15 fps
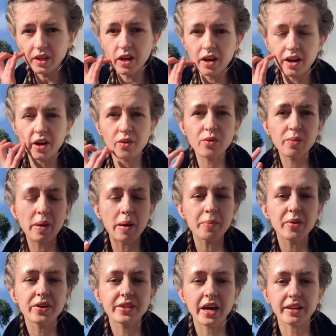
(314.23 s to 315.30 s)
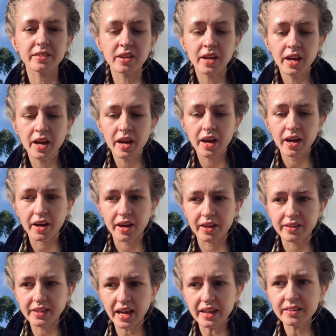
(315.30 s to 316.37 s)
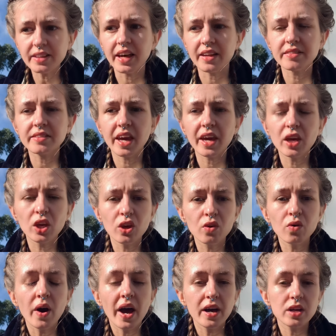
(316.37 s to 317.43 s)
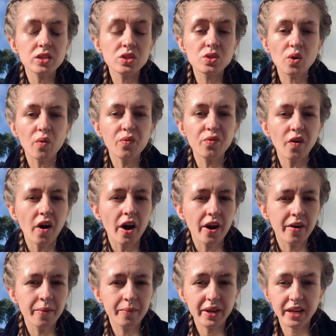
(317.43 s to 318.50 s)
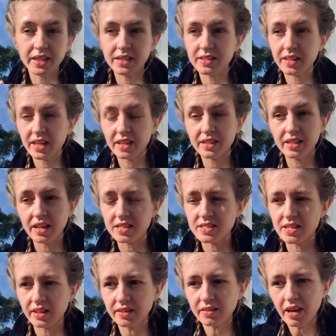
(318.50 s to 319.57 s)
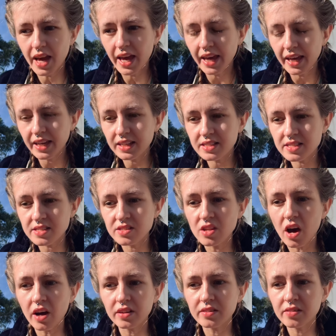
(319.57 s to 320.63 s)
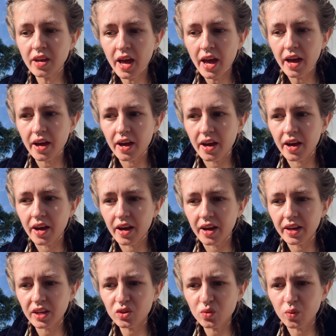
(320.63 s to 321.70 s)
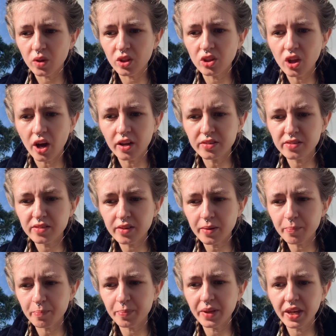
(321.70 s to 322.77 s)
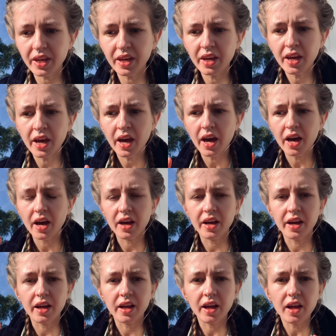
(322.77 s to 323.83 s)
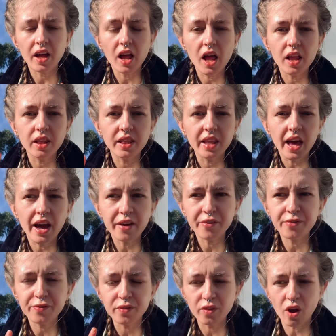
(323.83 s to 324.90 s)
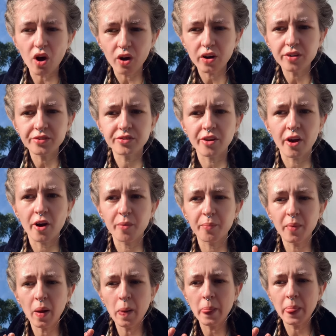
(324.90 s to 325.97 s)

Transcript: uh, remember that uh, that can take you so far. It, it doesn't, it's not, uh, it will not be a lifelong term